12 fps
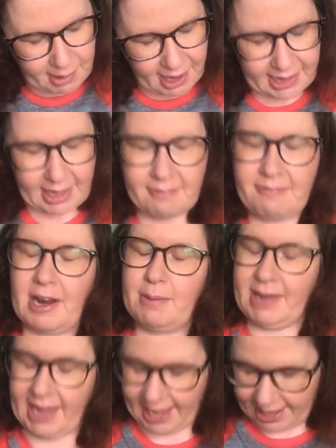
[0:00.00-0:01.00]
On that farm
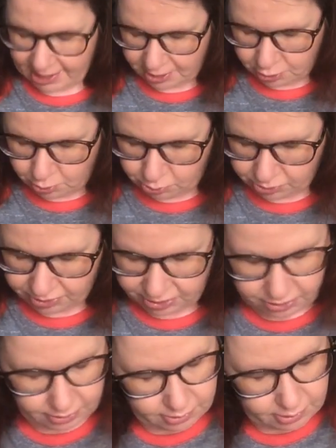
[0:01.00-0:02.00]
he had a goose.